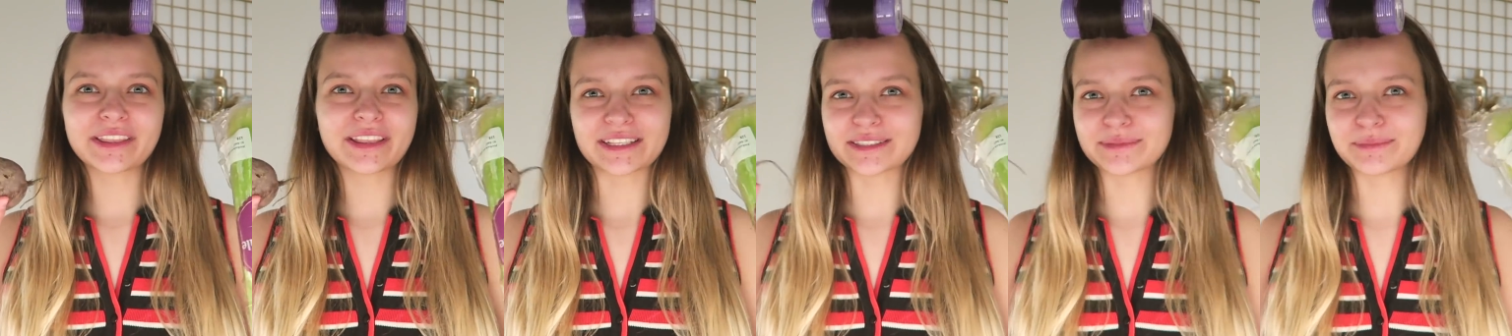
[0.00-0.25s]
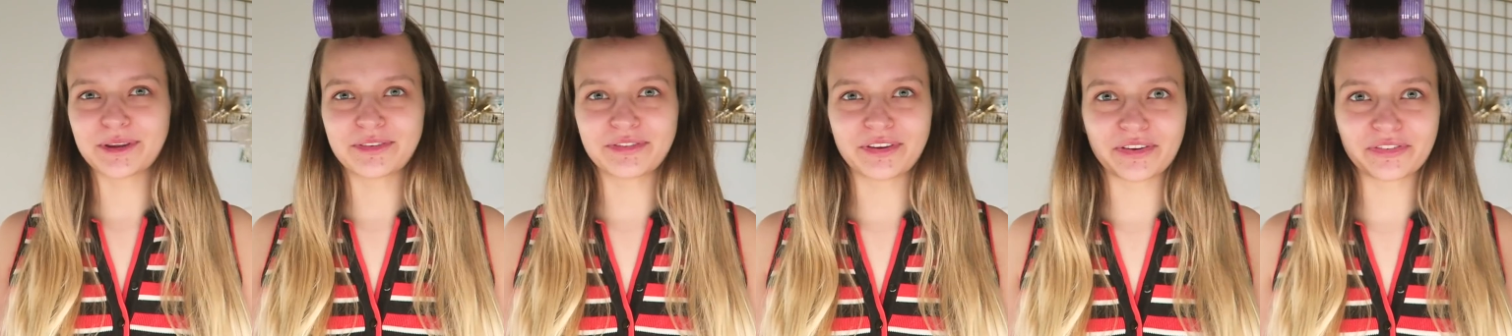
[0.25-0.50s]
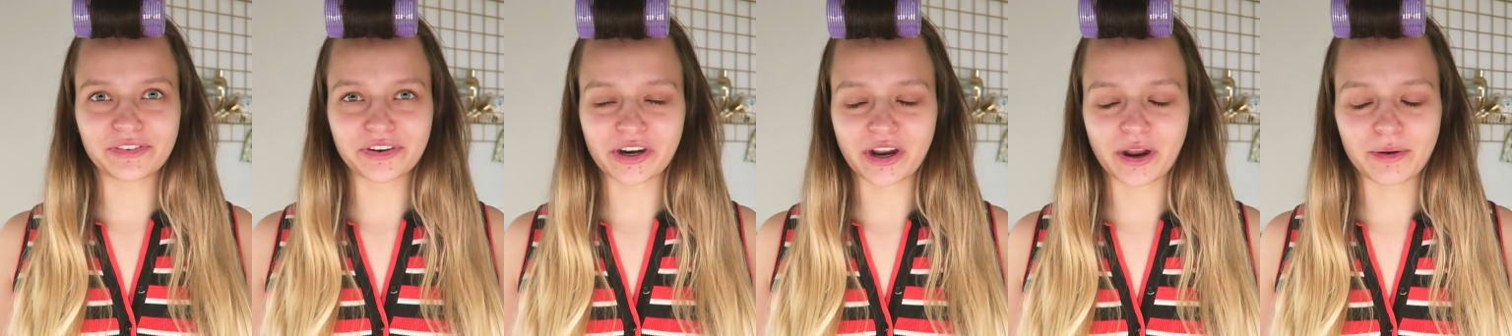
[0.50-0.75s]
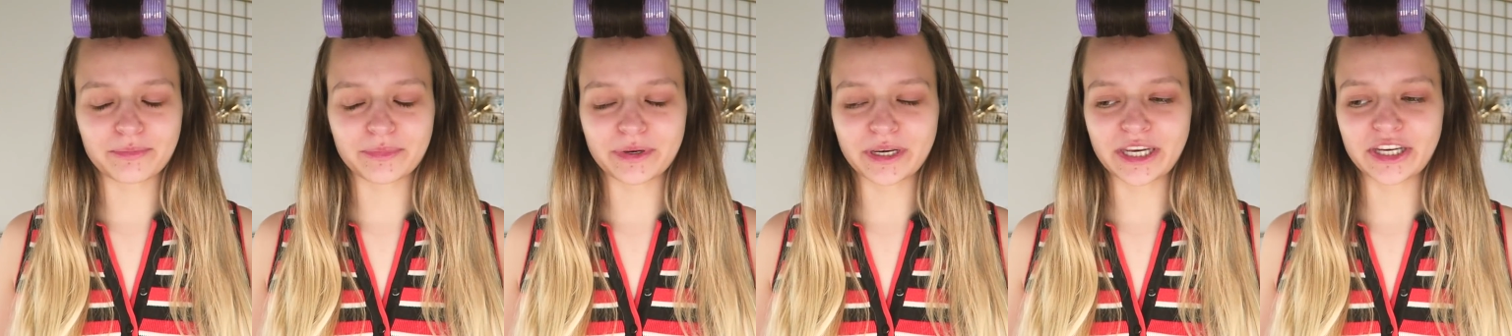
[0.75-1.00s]
That's my favorite
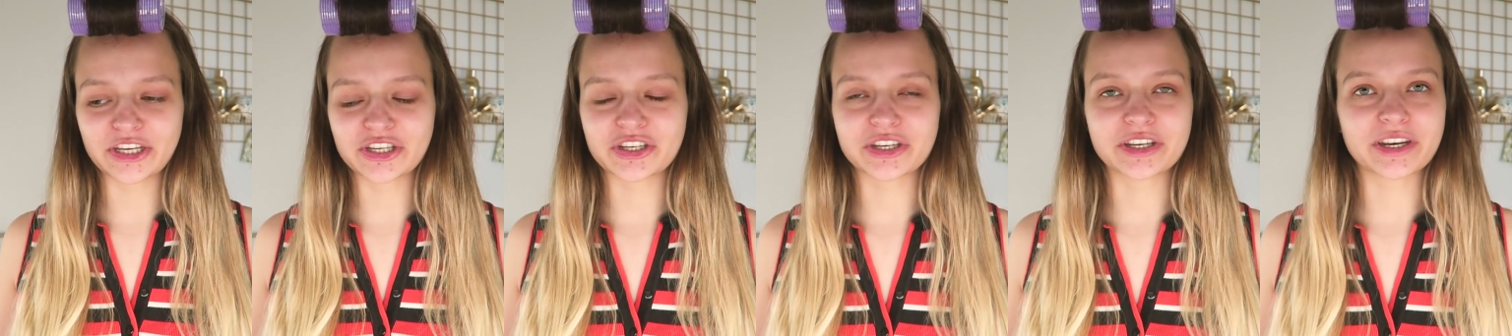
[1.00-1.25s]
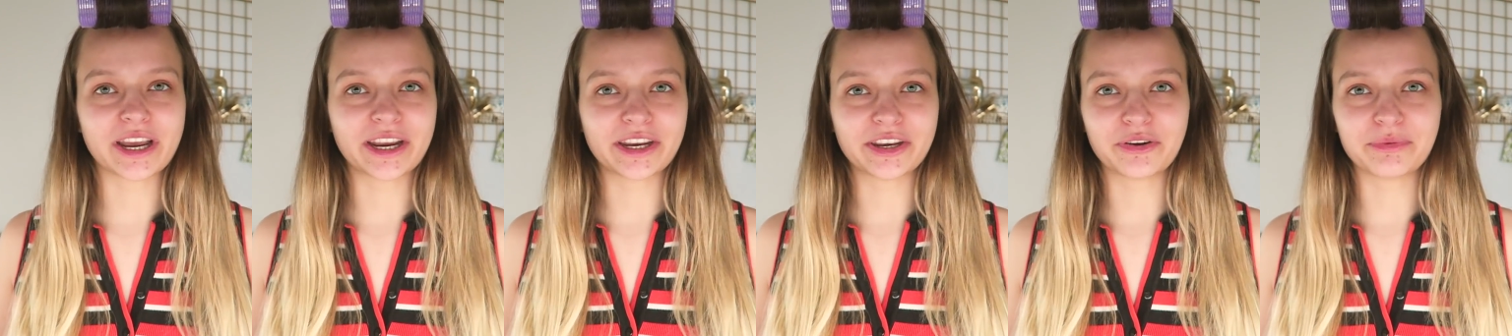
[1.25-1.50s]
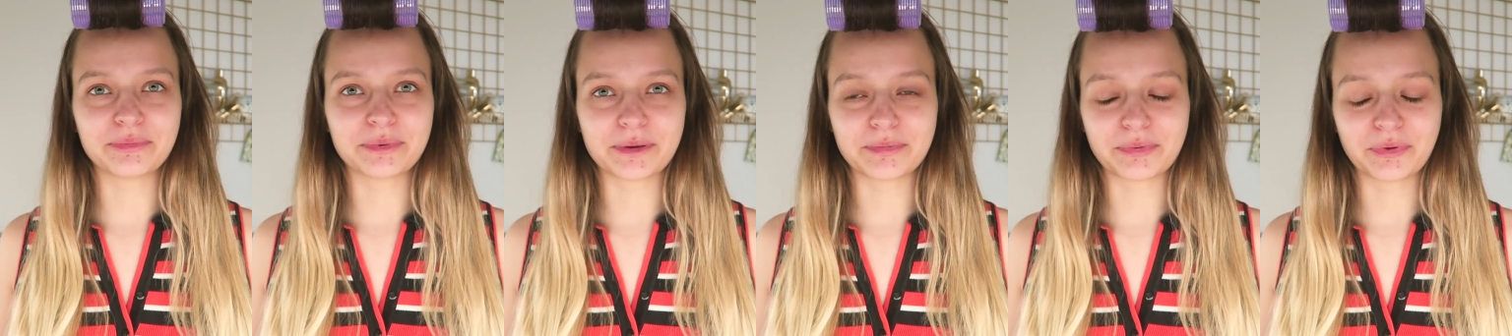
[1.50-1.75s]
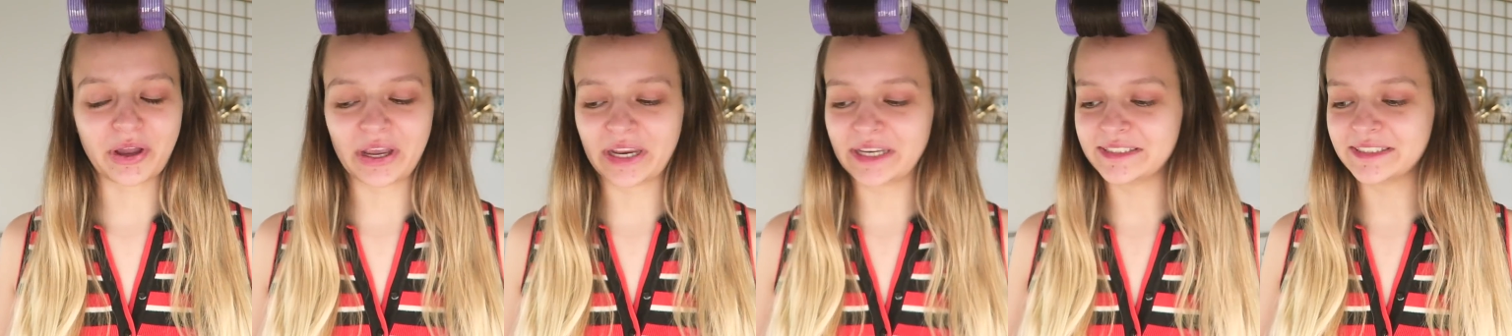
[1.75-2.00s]
combination. I know
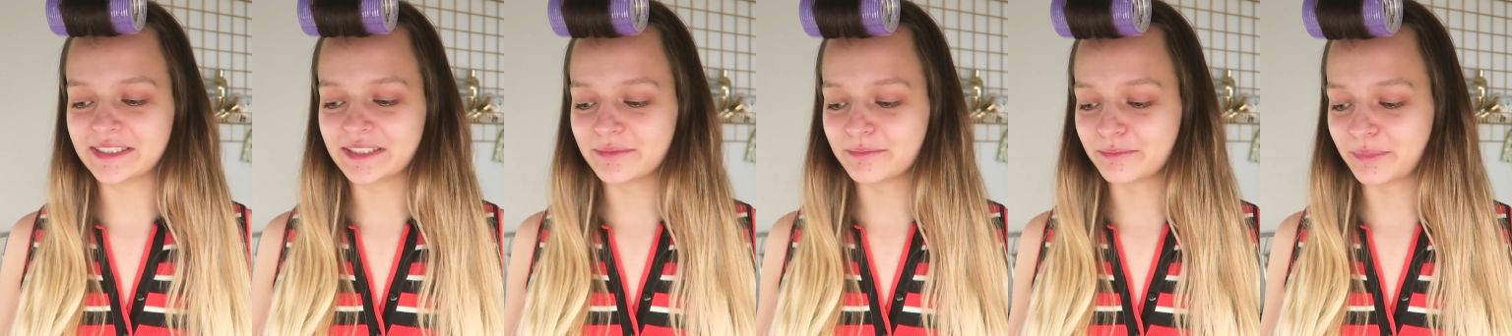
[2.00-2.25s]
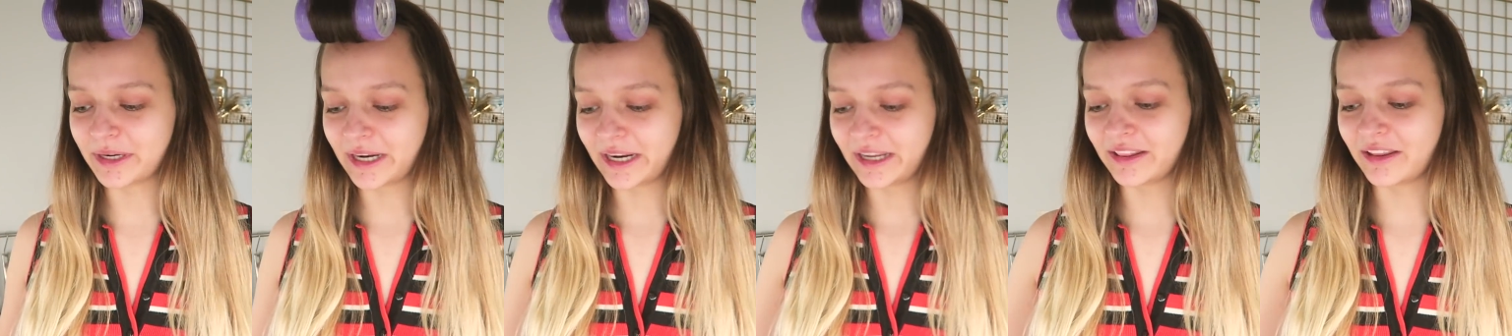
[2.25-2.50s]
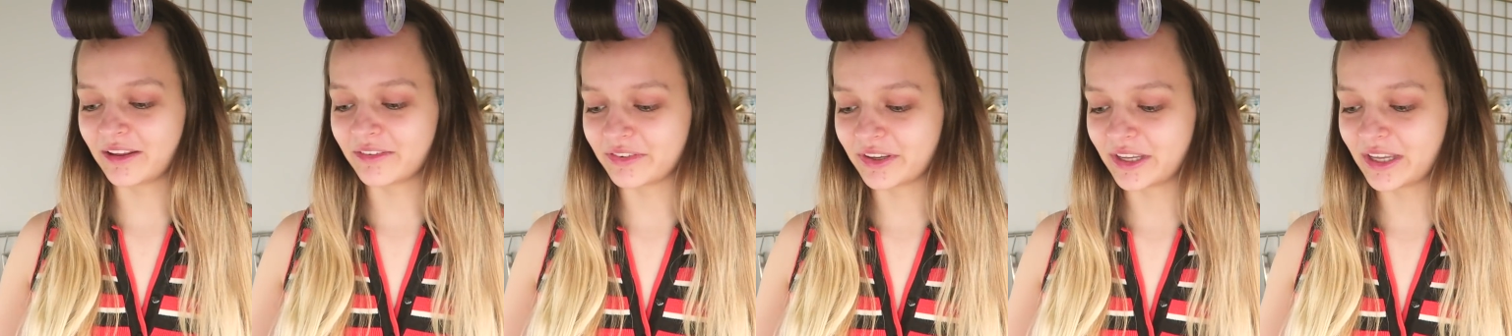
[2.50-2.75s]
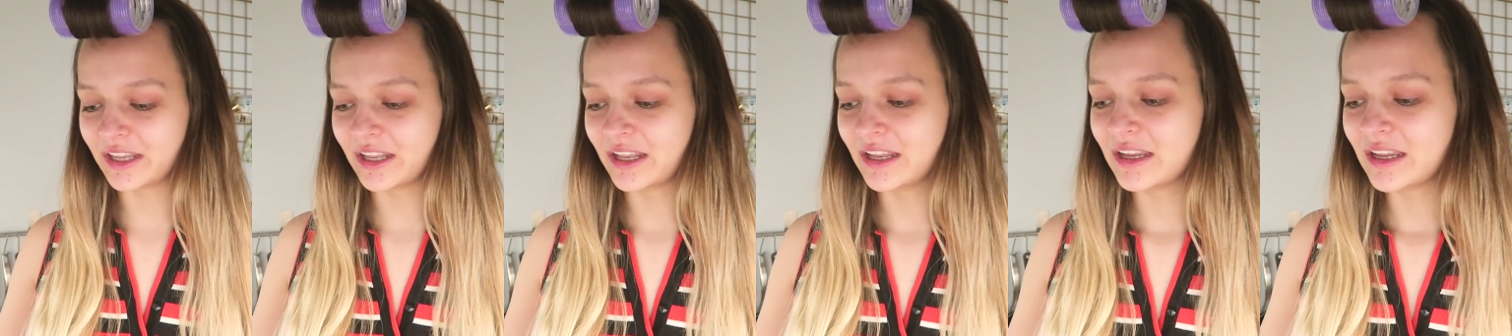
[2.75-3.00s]
people hate it, but I love
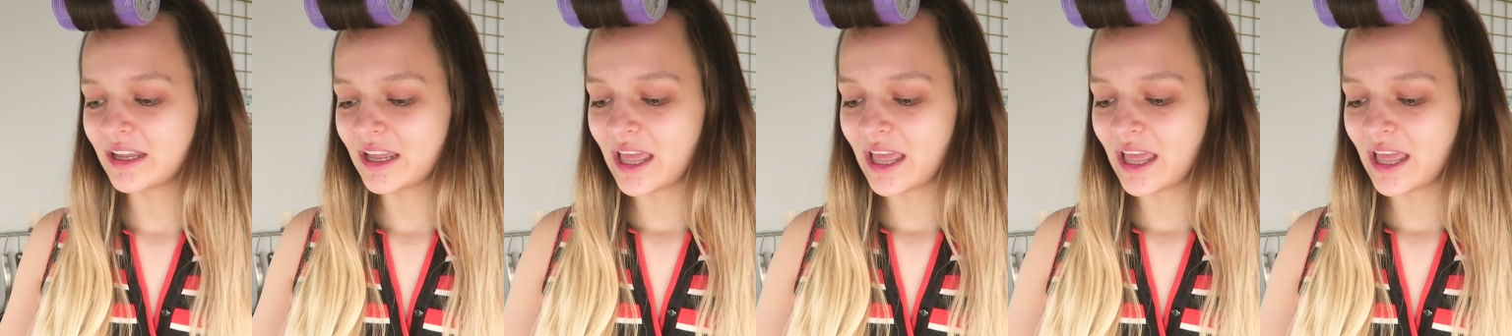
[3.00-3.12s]
it.